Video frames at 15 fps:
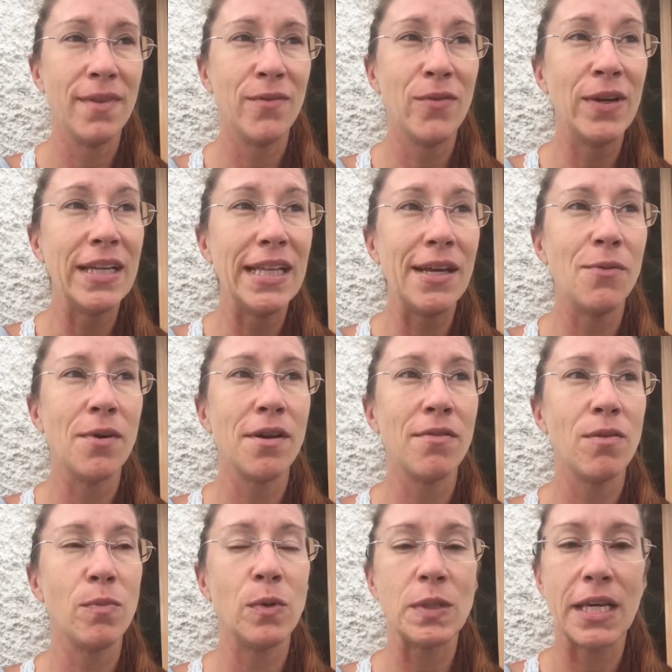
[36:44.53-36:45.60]
Really, one
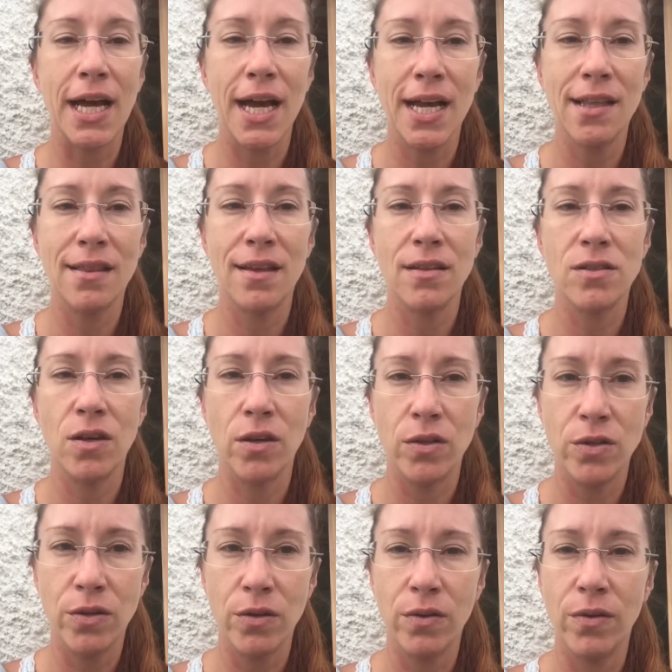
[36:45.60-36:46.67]
of the most kind things you can
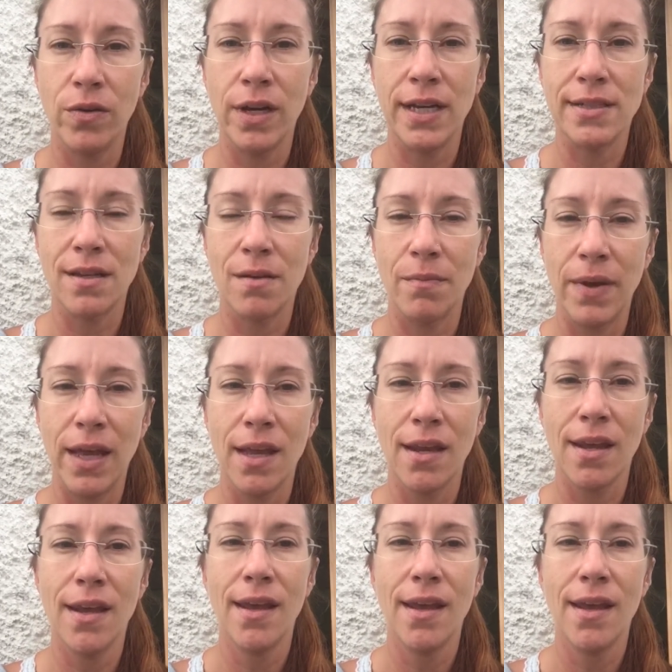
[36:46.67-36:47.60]
do is admit,